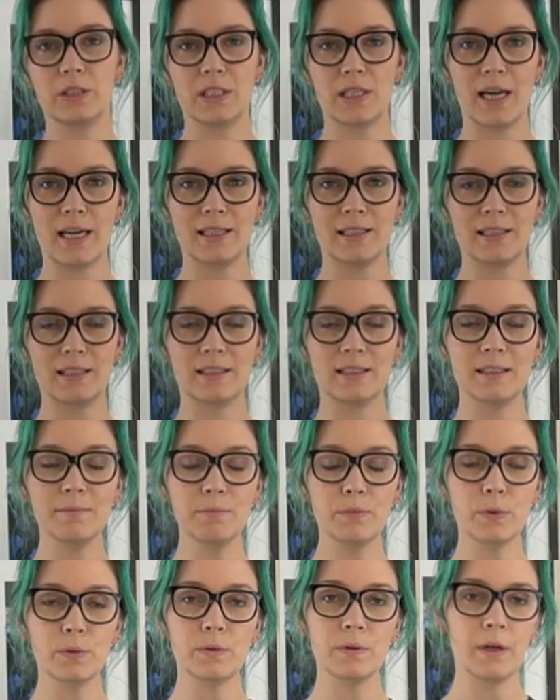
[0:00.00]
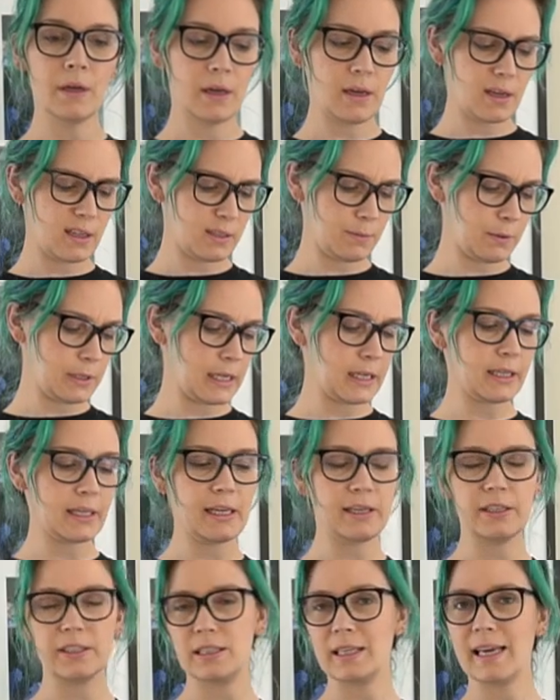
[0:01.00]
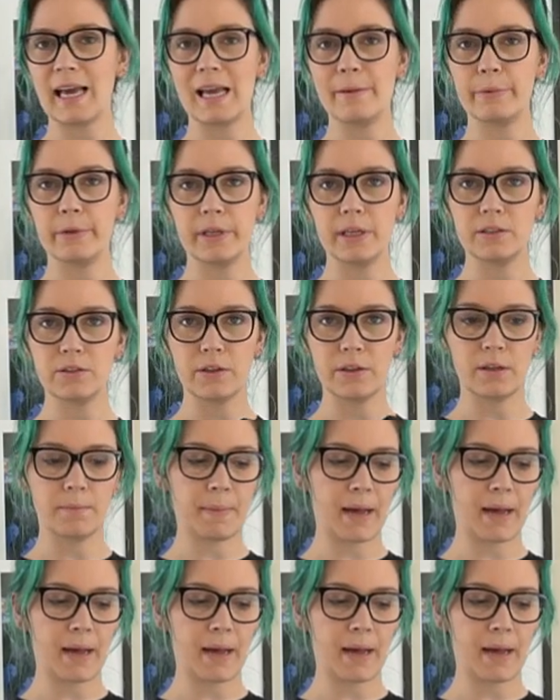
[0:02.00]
is nice and simple. It's pretty clear because the cabling was on the